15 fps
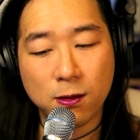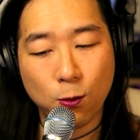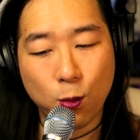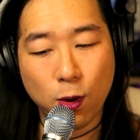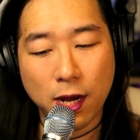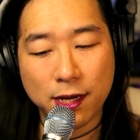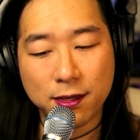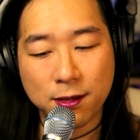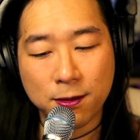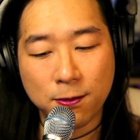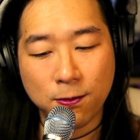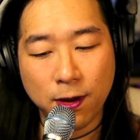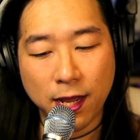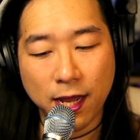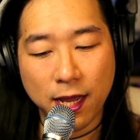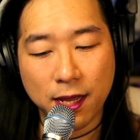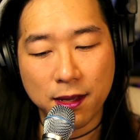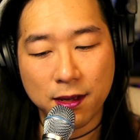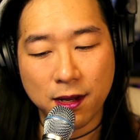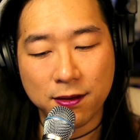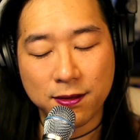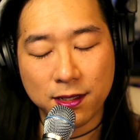wider way
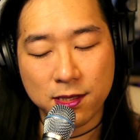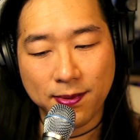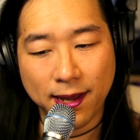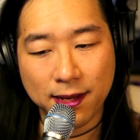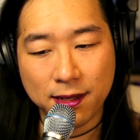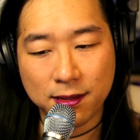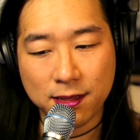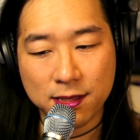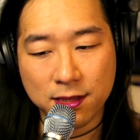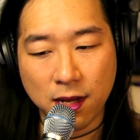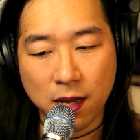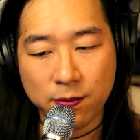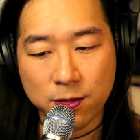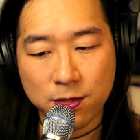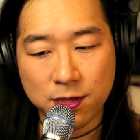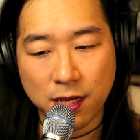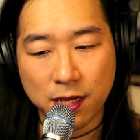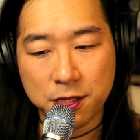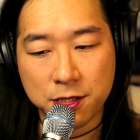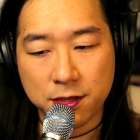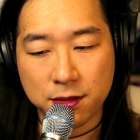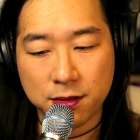of expanding this
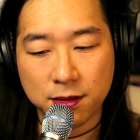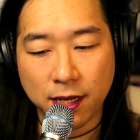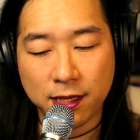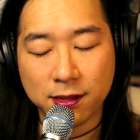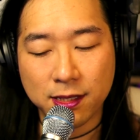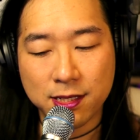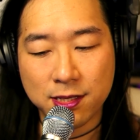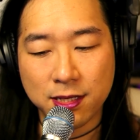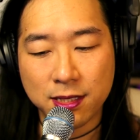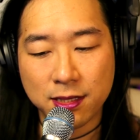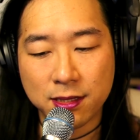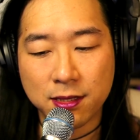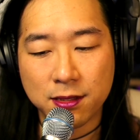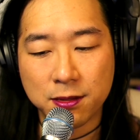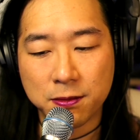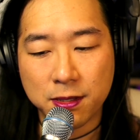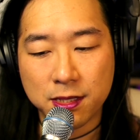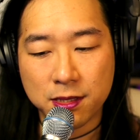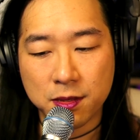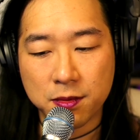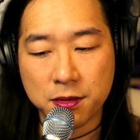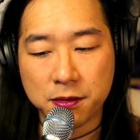conversation and listening to the
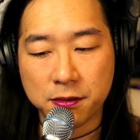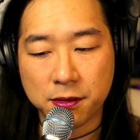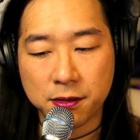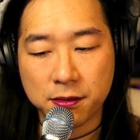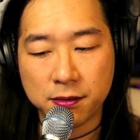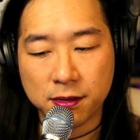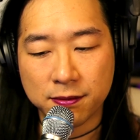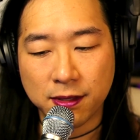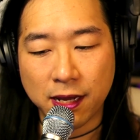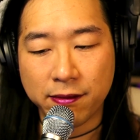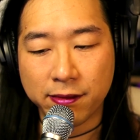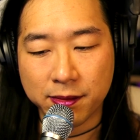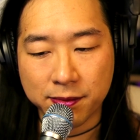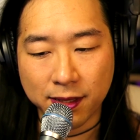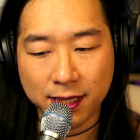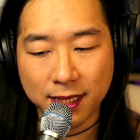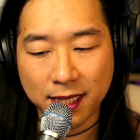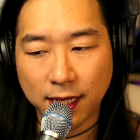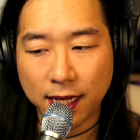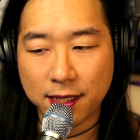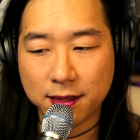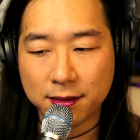wisdom in the room of everybody.
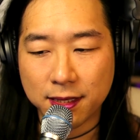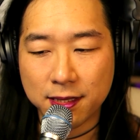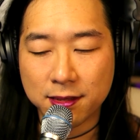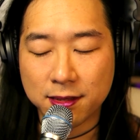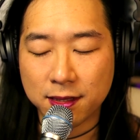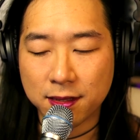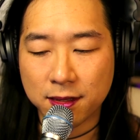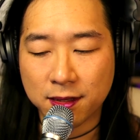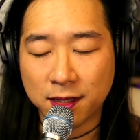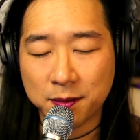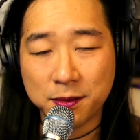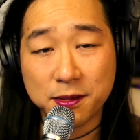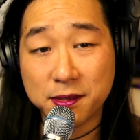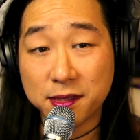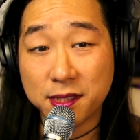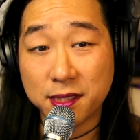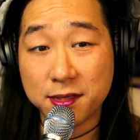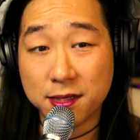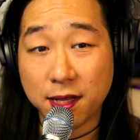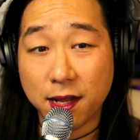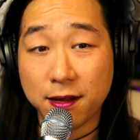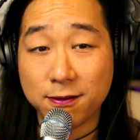And at least in the communities
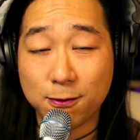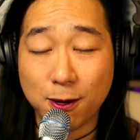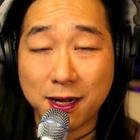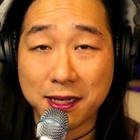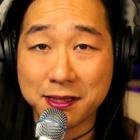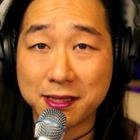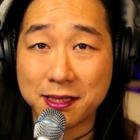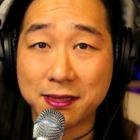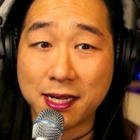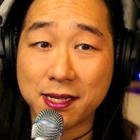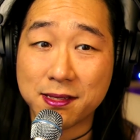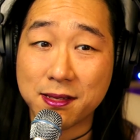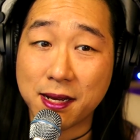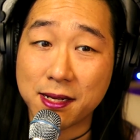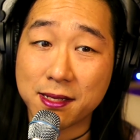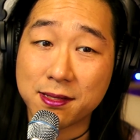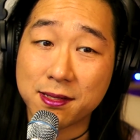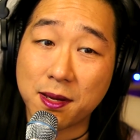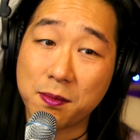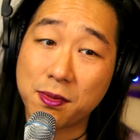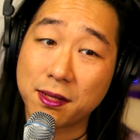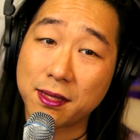that I've walked in, that's not
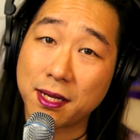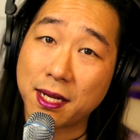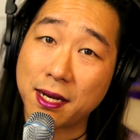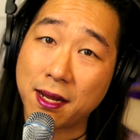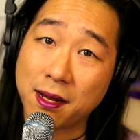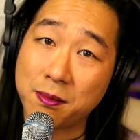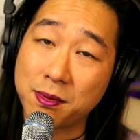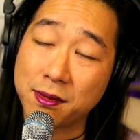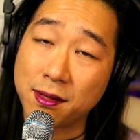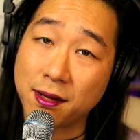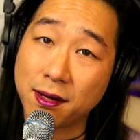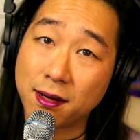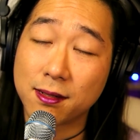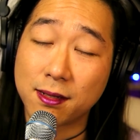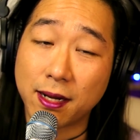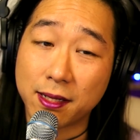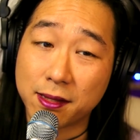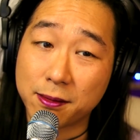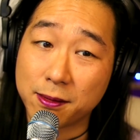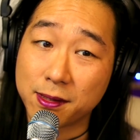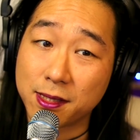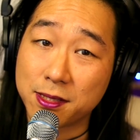something that can happen there. Not
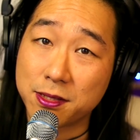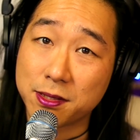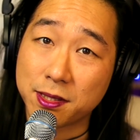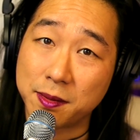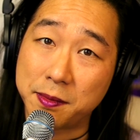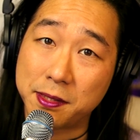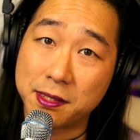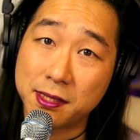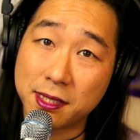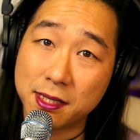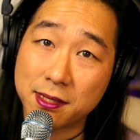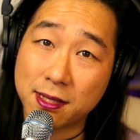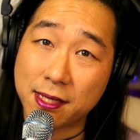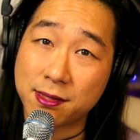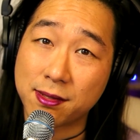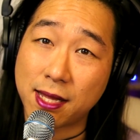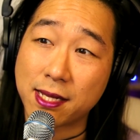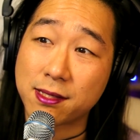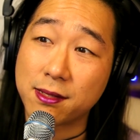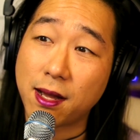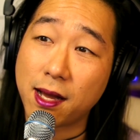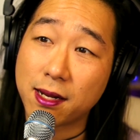the religious communities.
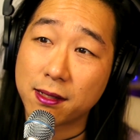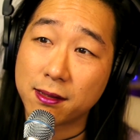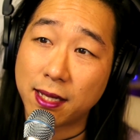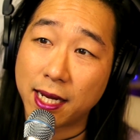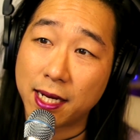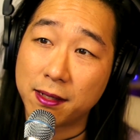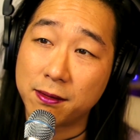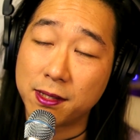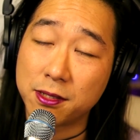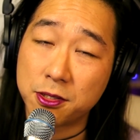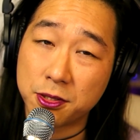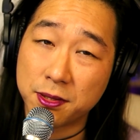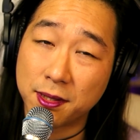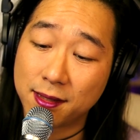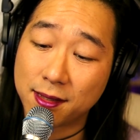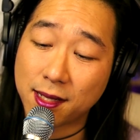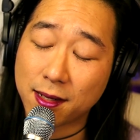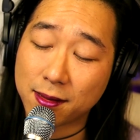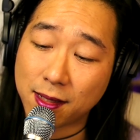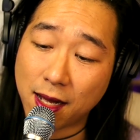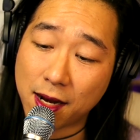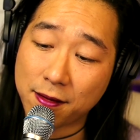That's not a language that a
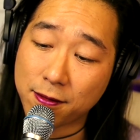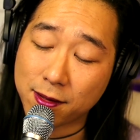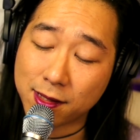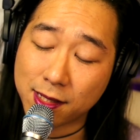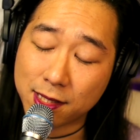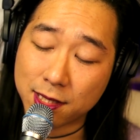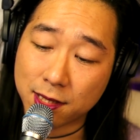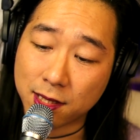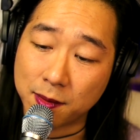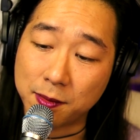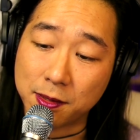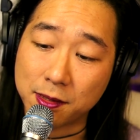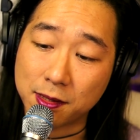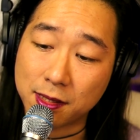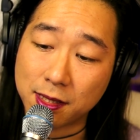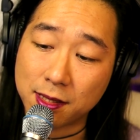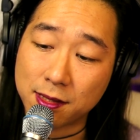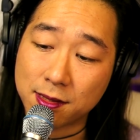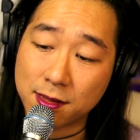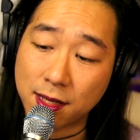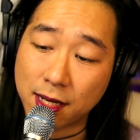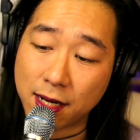lot of religious
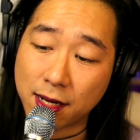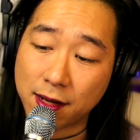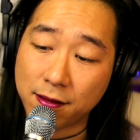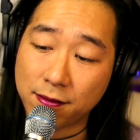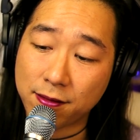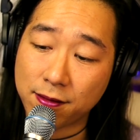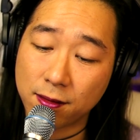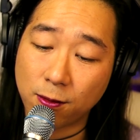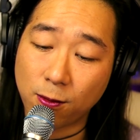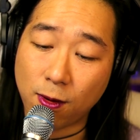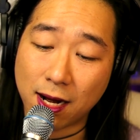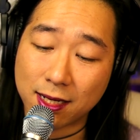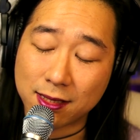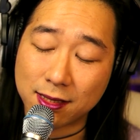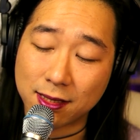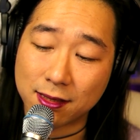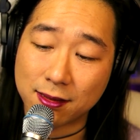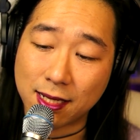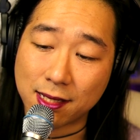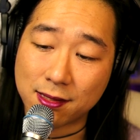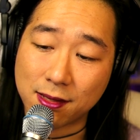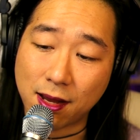communities that I've walked in,
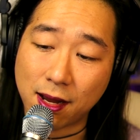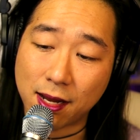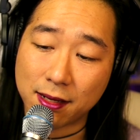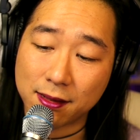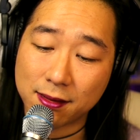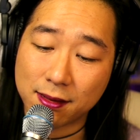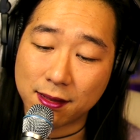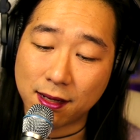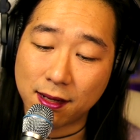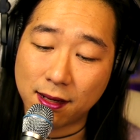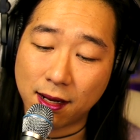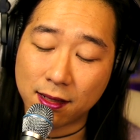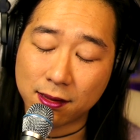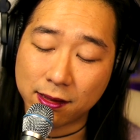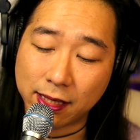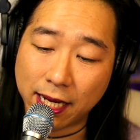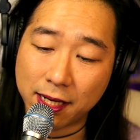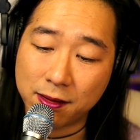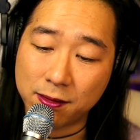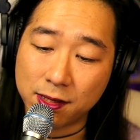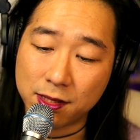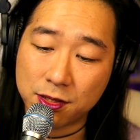that's not a
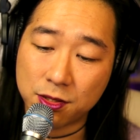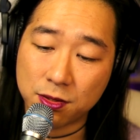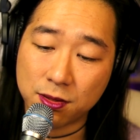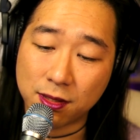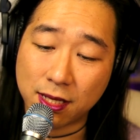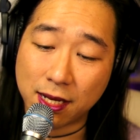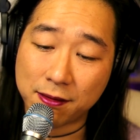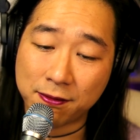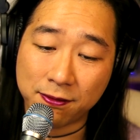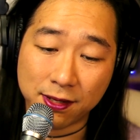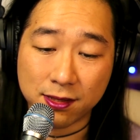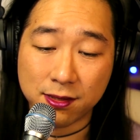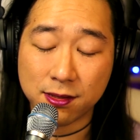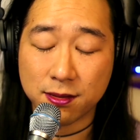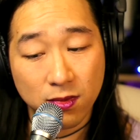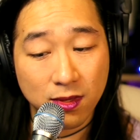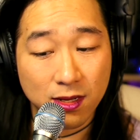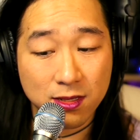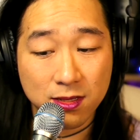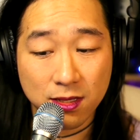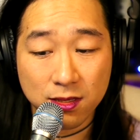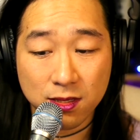language that fits
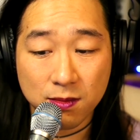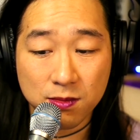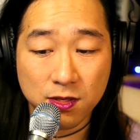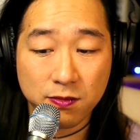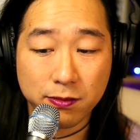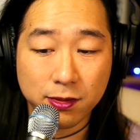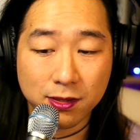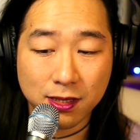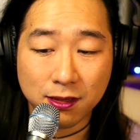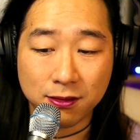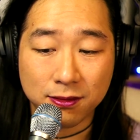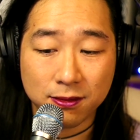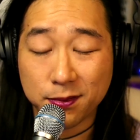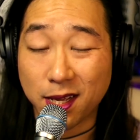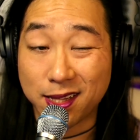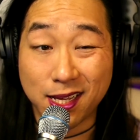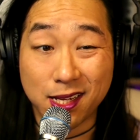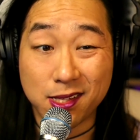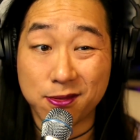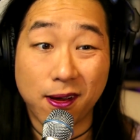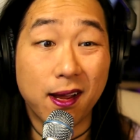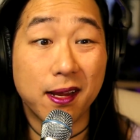their systems of belief. And
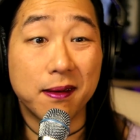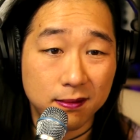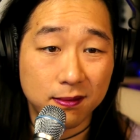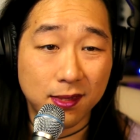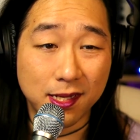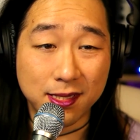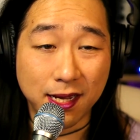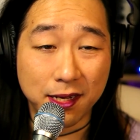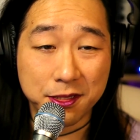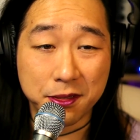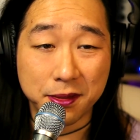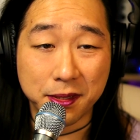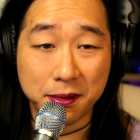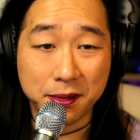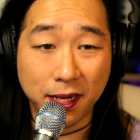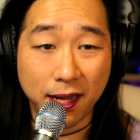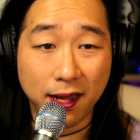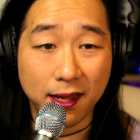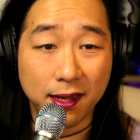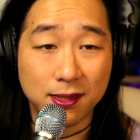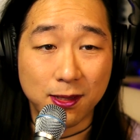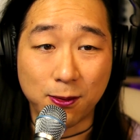that's fine. That's actually okay.
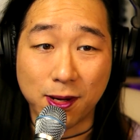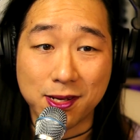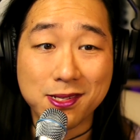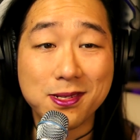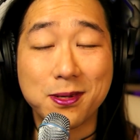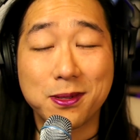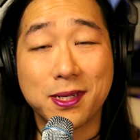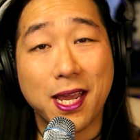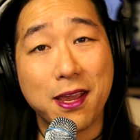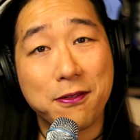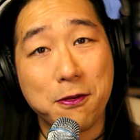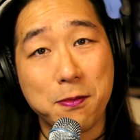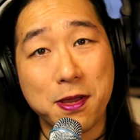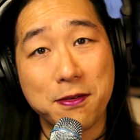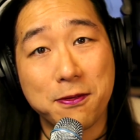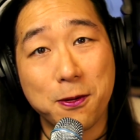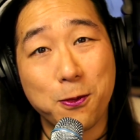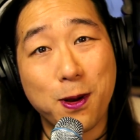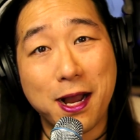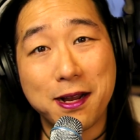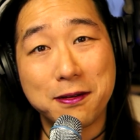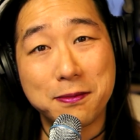It wasn't okay for me for a
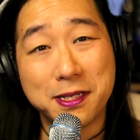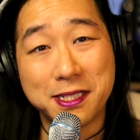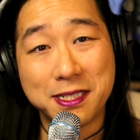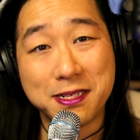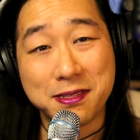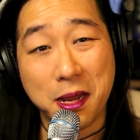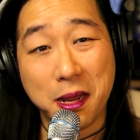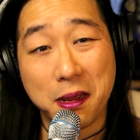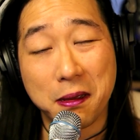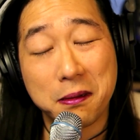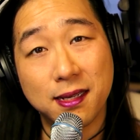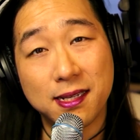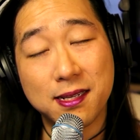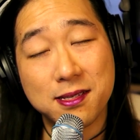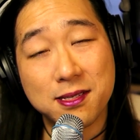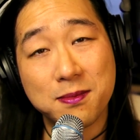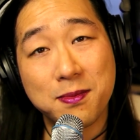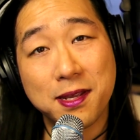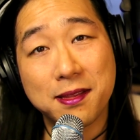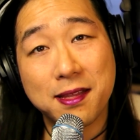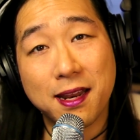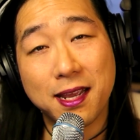while, but it is now. It doesn't
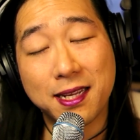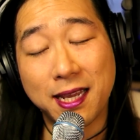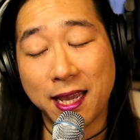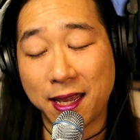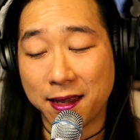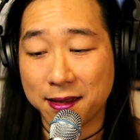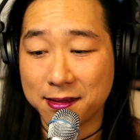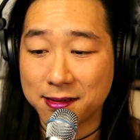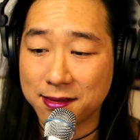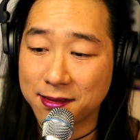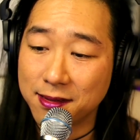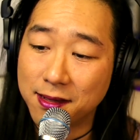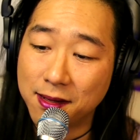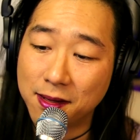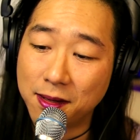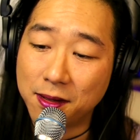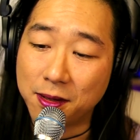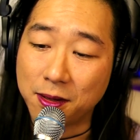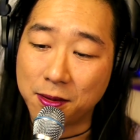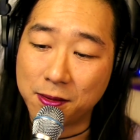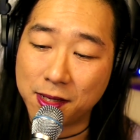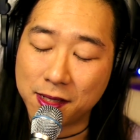mean that I can't
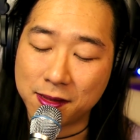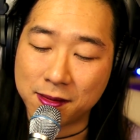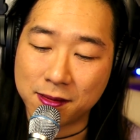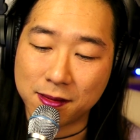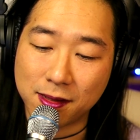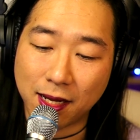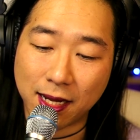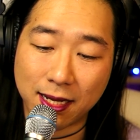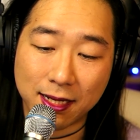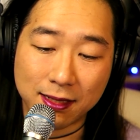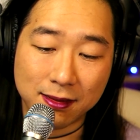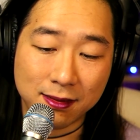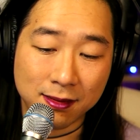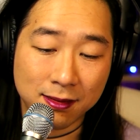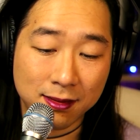go in and